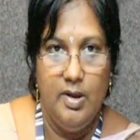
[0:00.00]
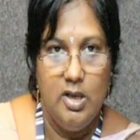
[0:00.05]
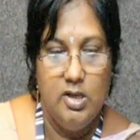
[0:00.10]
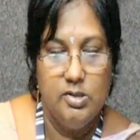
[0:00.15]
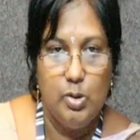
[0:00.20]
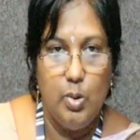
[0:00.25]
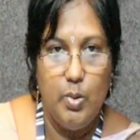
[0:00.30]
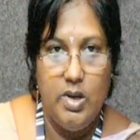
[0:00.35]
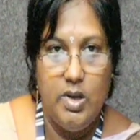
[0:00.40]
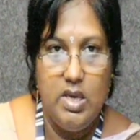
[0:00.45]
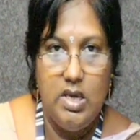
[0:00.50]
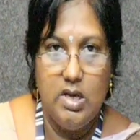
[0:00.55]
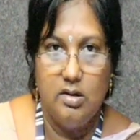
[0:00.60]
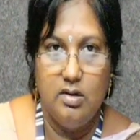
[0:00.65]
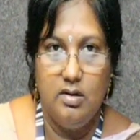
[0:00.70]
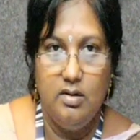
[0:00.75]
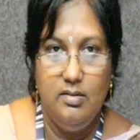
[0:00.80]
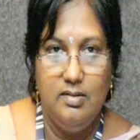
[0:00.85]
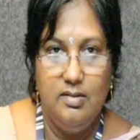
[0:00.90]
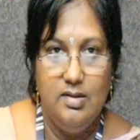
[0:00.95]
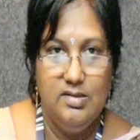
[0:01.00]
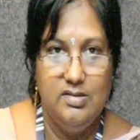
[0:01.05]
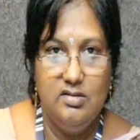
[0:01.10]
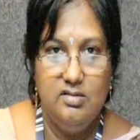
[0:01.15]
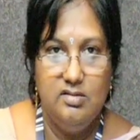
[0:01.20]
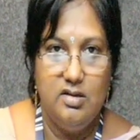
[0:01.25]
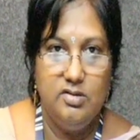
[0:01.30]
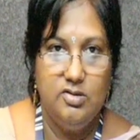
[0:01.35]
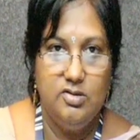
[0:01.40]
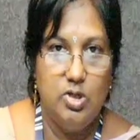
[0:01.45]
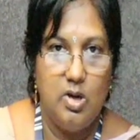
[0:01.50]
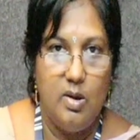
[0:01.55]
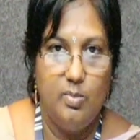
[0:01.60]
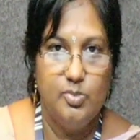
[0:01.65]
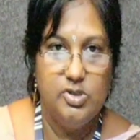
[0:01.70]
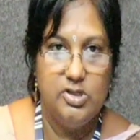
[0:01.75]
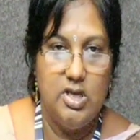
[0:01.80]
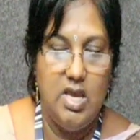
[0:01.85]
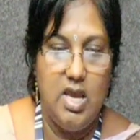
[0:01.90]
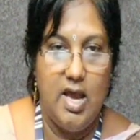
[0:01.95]
So here this is the
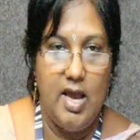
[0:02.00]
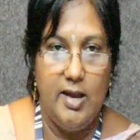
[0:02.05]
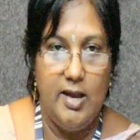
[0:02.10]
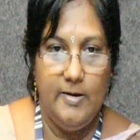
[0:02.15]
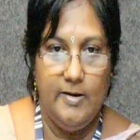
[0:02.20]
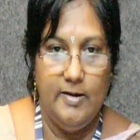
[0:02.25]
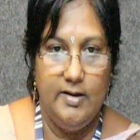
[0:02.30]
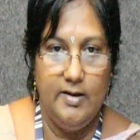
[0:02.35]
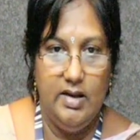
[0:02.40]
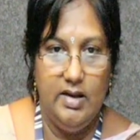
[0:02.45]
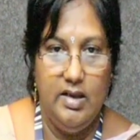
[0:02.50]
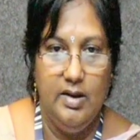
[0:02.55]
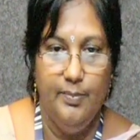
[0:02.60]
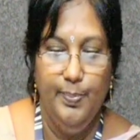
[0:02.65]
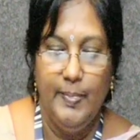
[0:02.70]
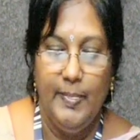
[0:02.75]
Chomsky hierarchy.